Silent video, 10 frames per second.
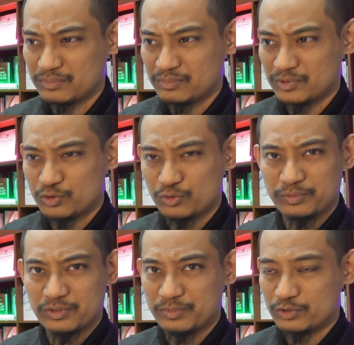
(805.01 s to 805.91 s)

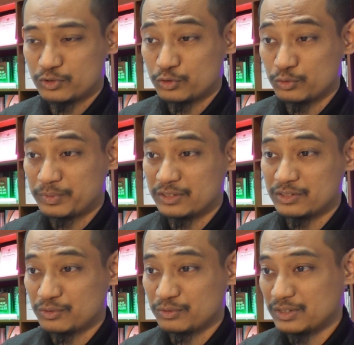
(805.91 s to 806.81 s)

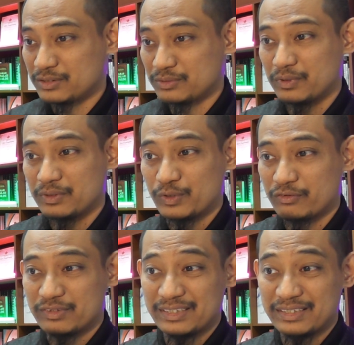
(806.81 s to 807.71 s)
stupidest story, is one
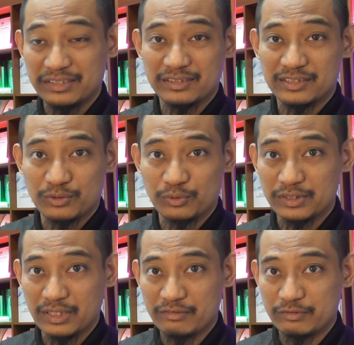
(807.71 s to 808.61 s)
of the greatest
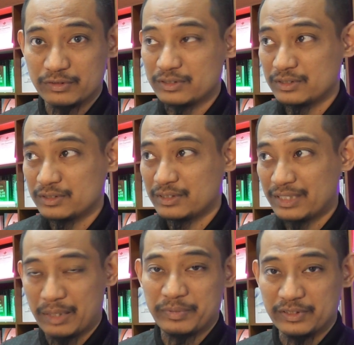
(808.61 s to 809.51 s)
story ever
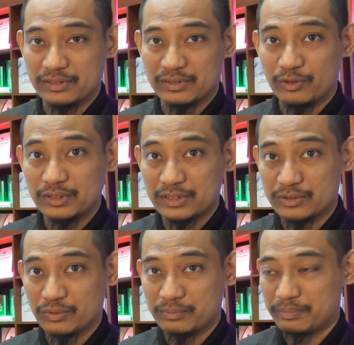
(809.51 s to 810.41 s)
happened on
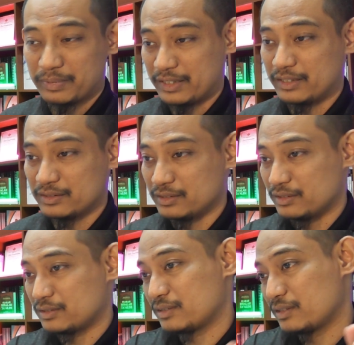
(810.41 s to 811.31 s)
this planet
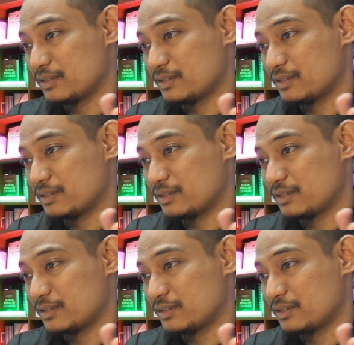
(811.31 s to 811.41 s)
Earth.